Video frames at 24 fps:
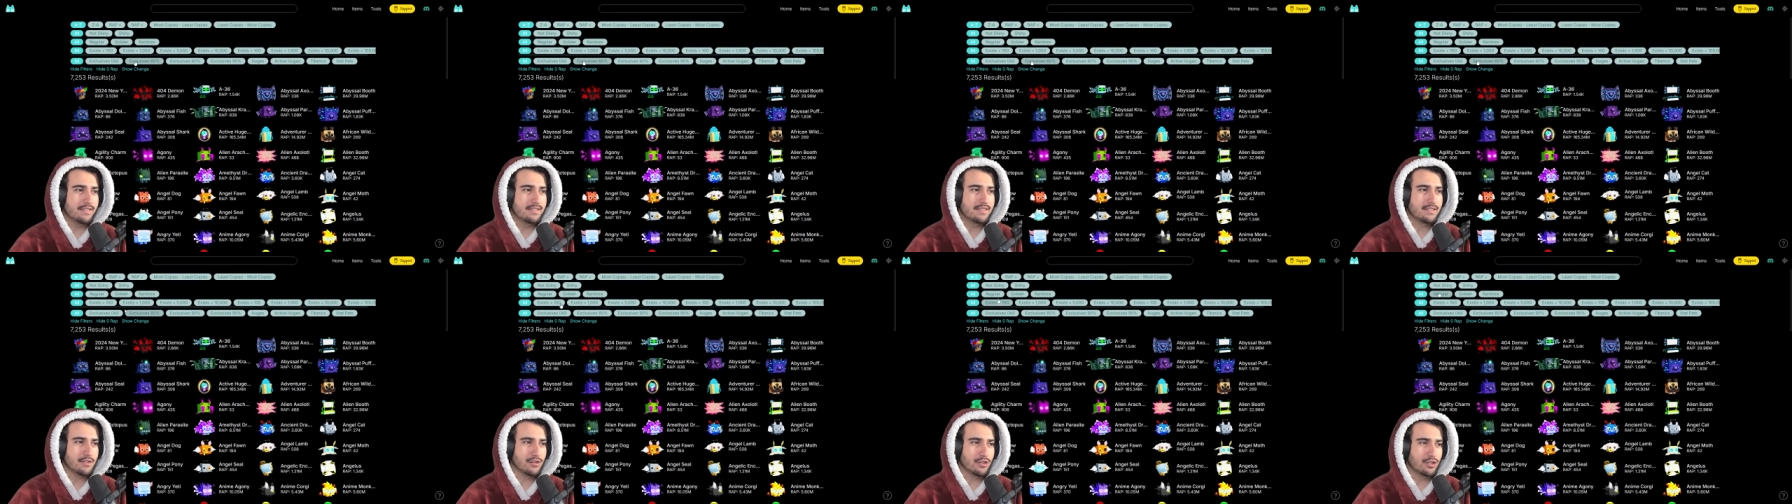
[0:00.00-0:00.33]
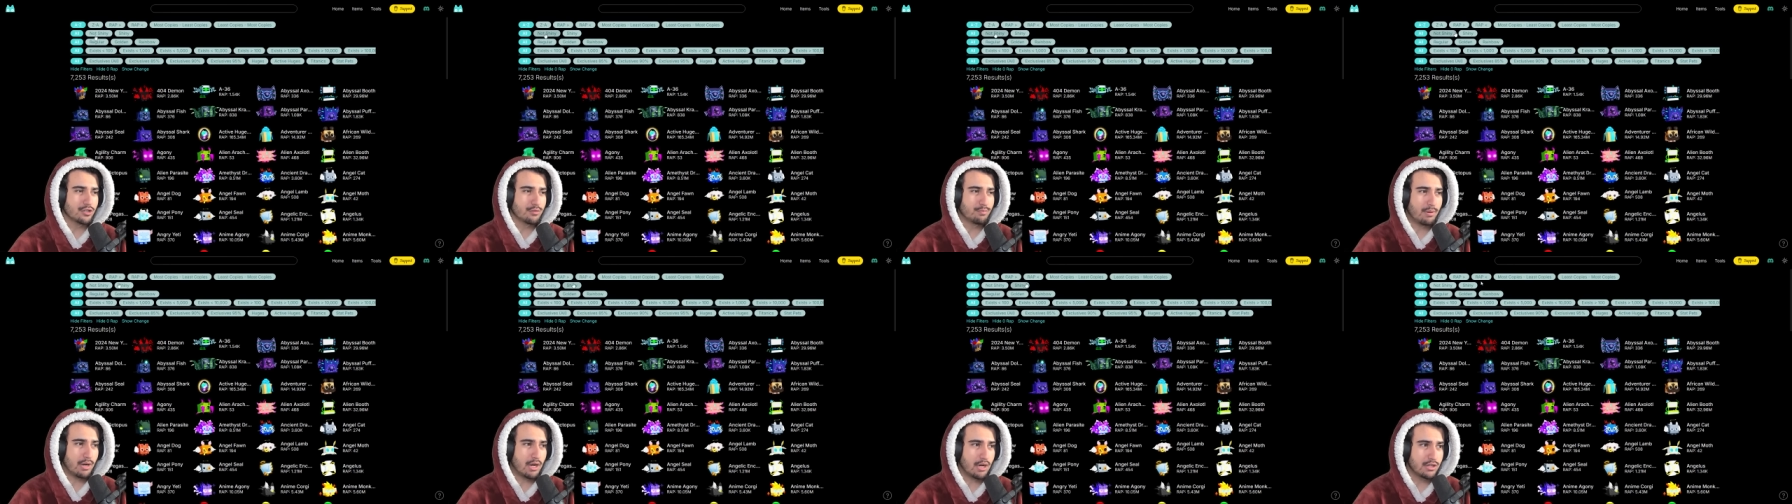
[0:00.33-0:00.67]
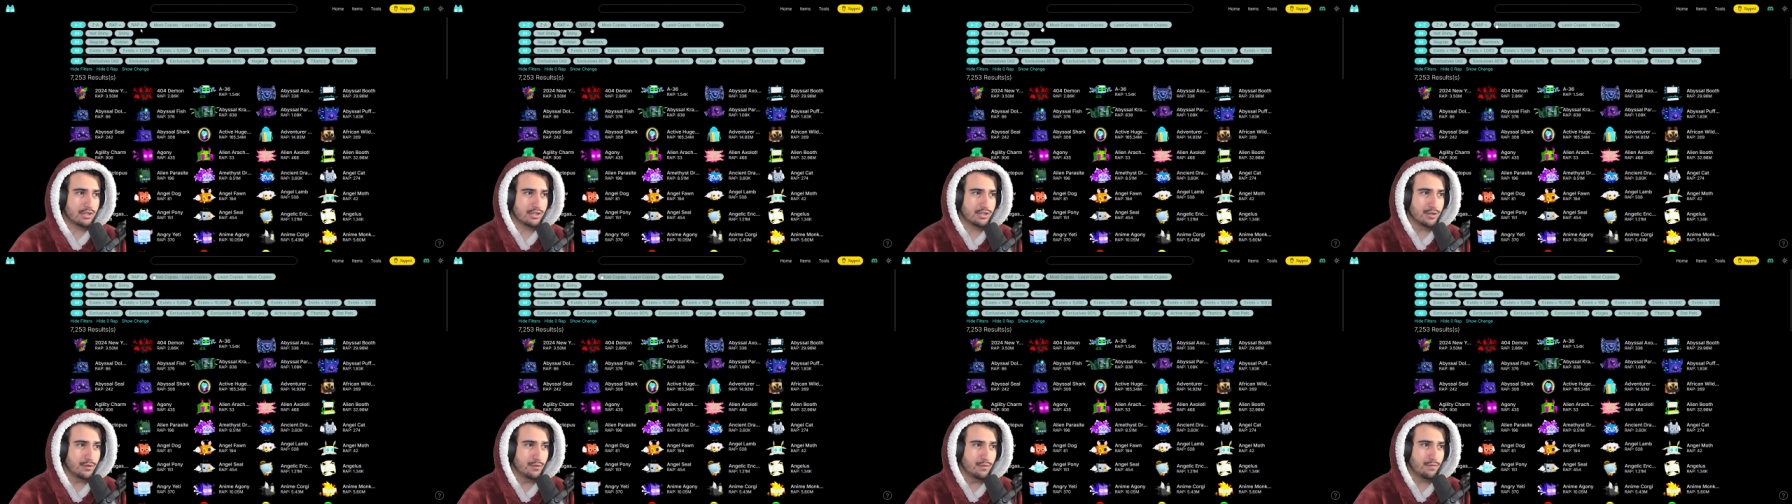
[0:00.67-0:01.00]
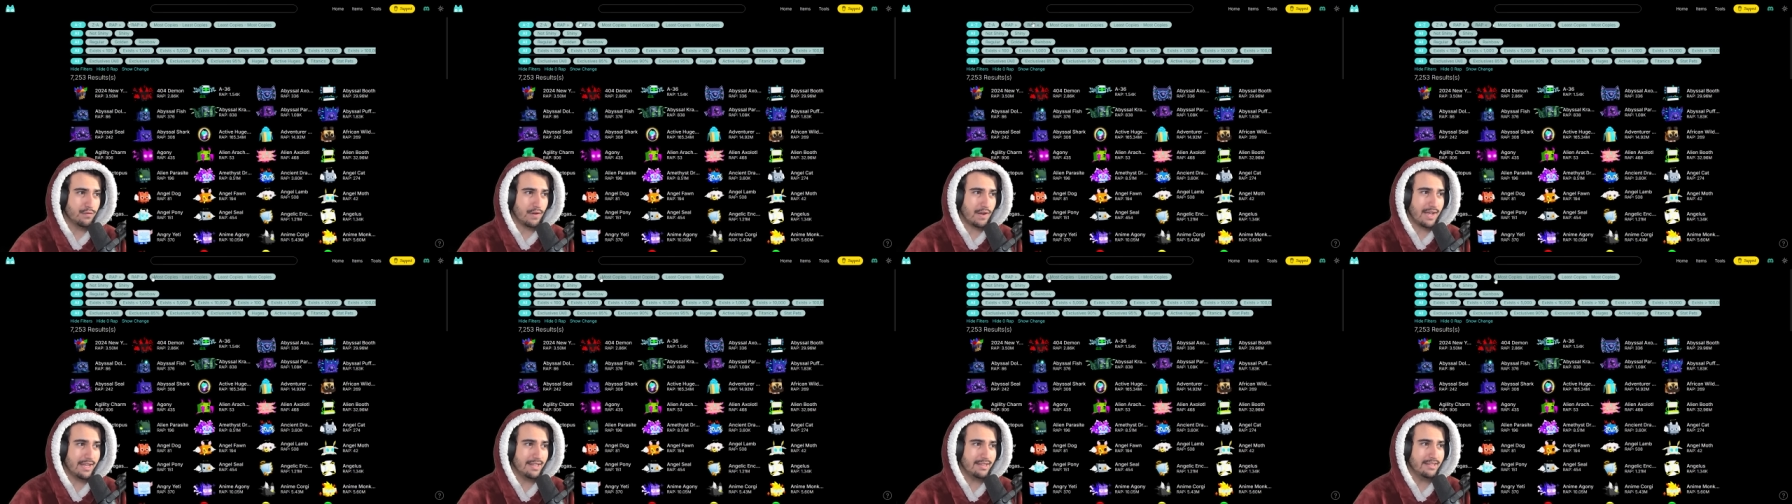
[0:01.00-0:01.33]
the search bar to
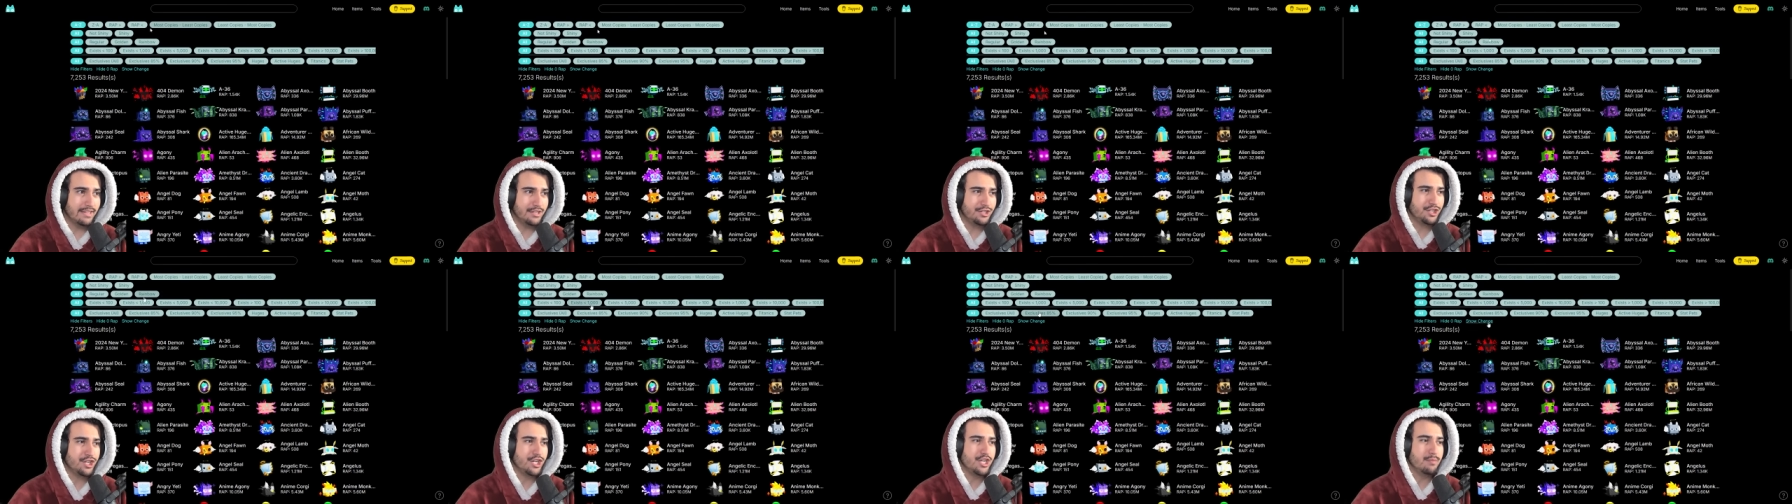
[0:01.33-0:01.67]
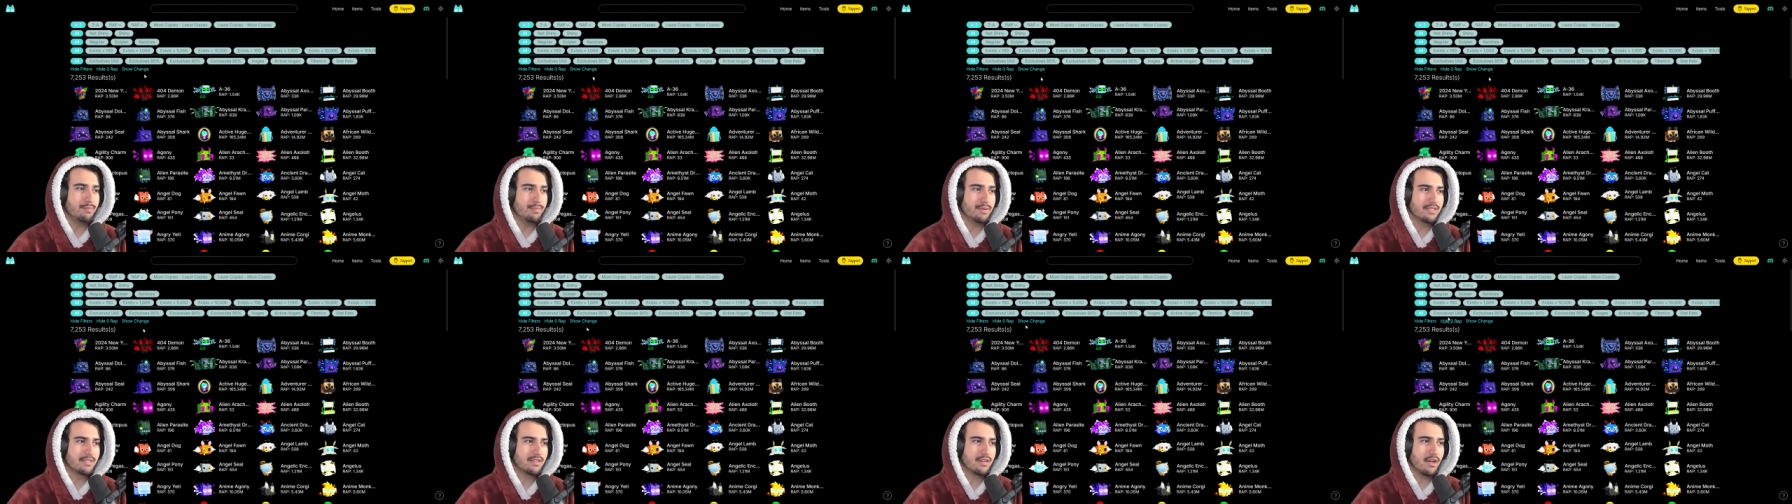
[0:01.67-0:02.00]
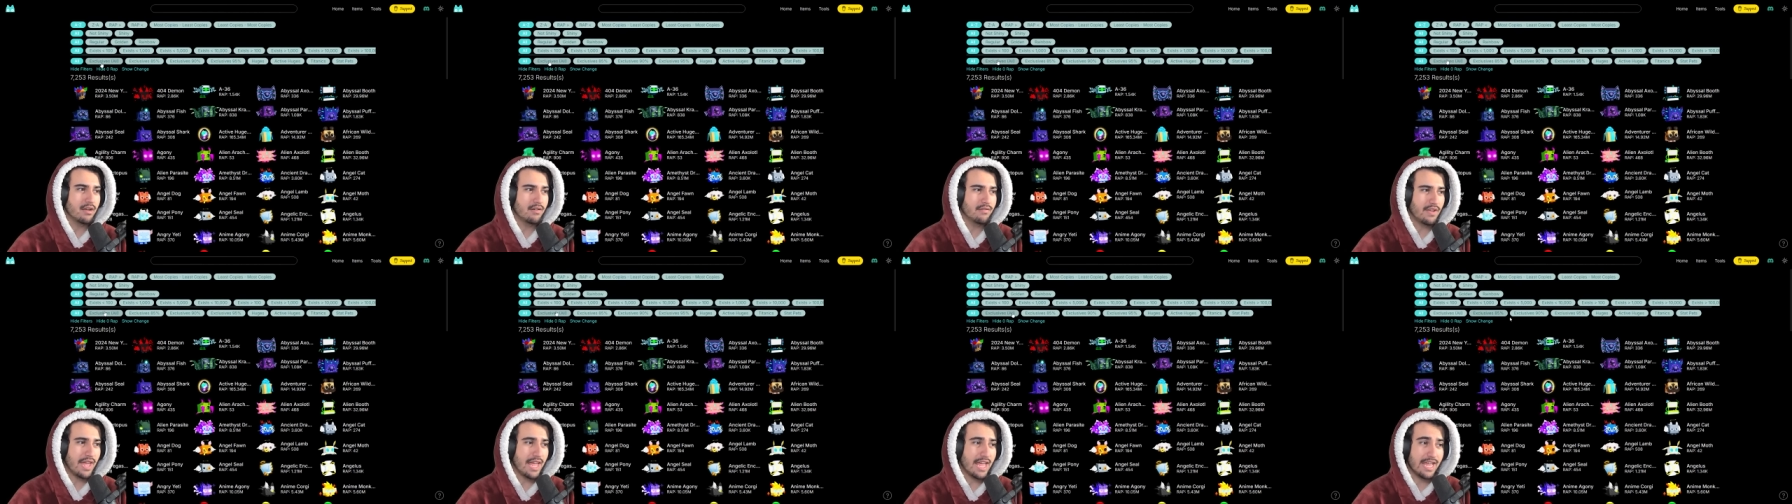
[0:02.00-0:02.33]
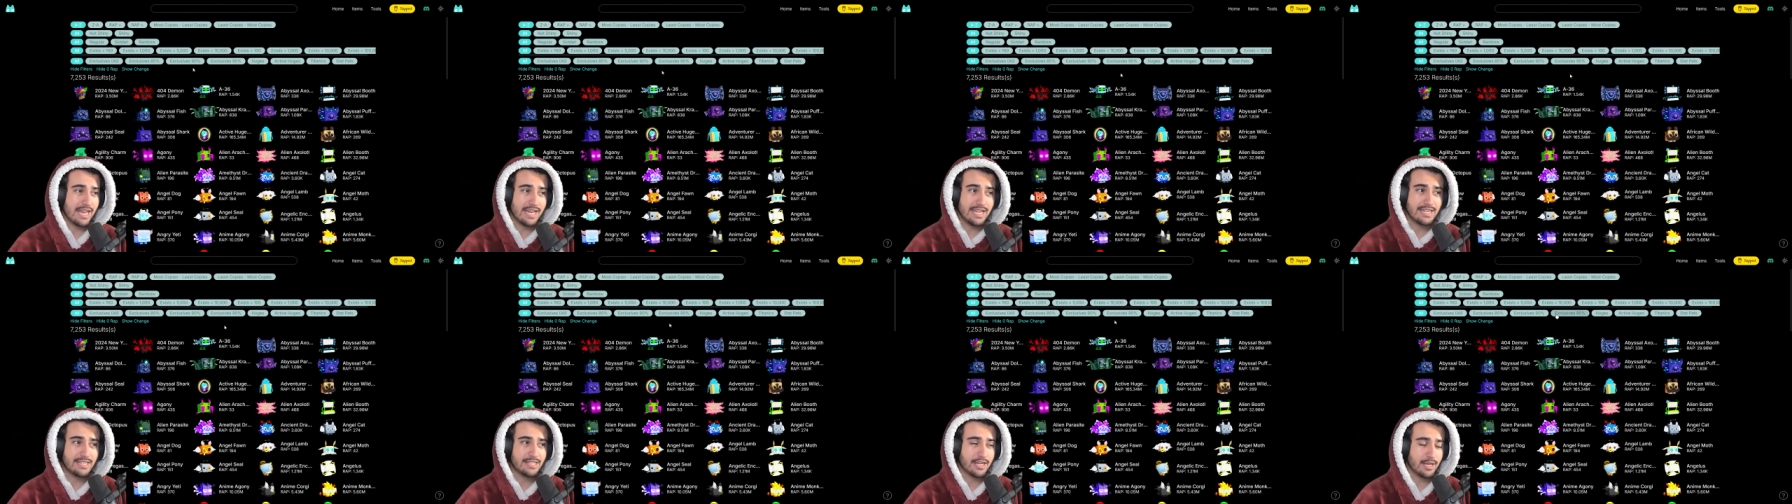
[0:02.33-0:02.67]
find the cheapest of
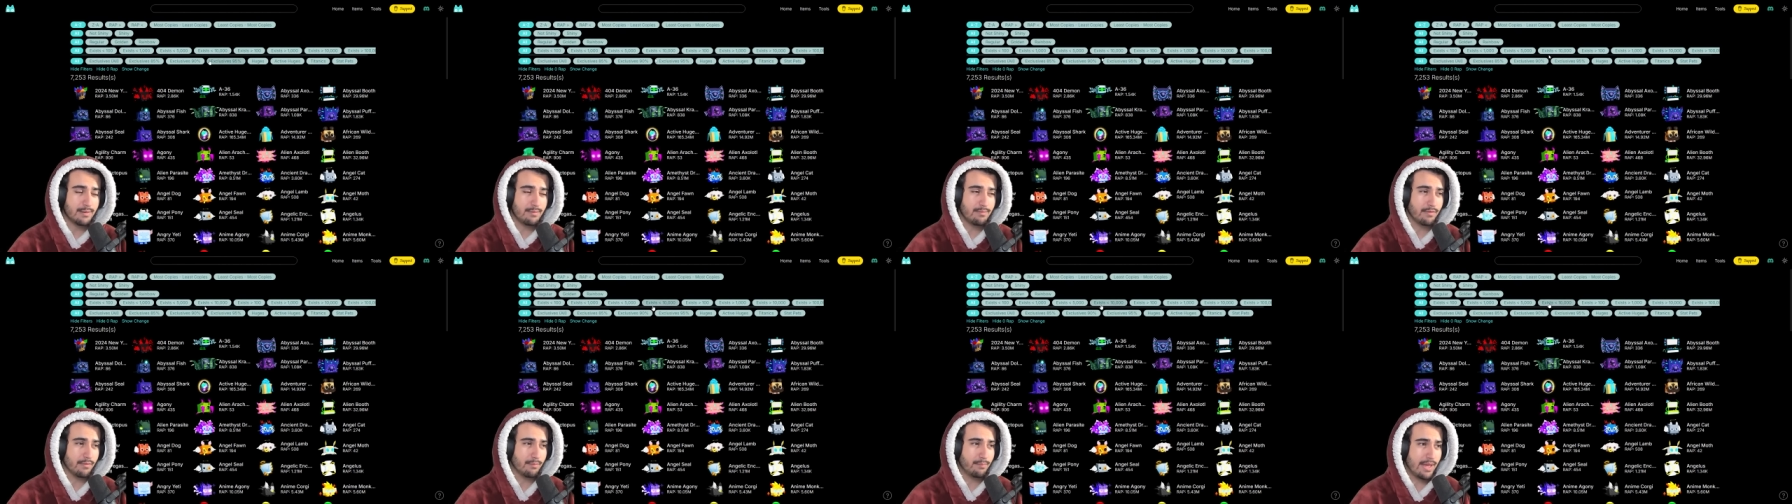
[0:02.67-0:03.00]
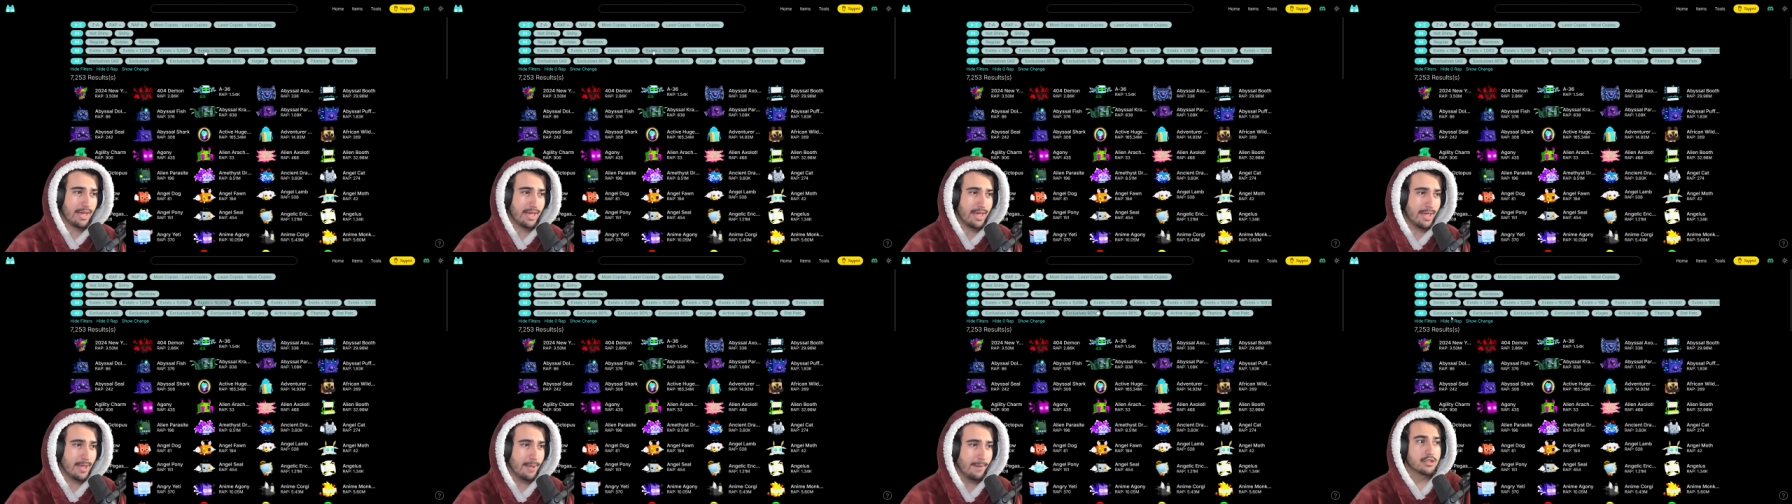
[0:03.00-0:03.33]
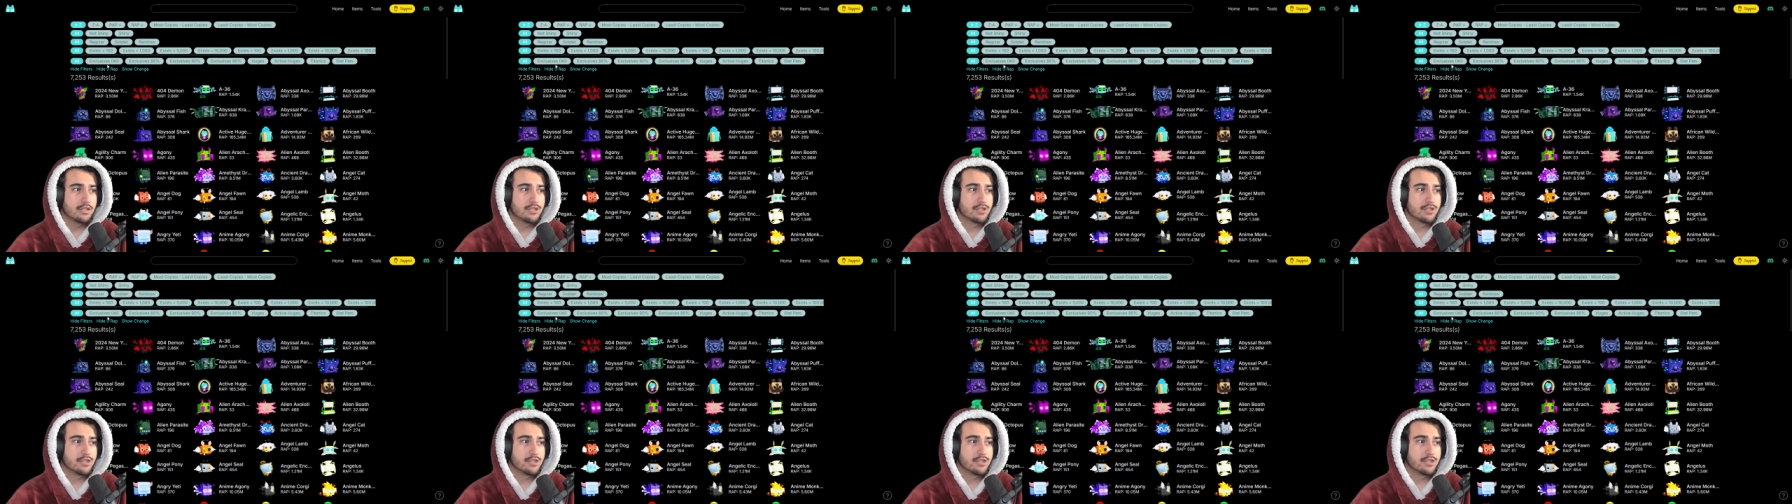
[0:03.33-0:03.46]
any type of pet.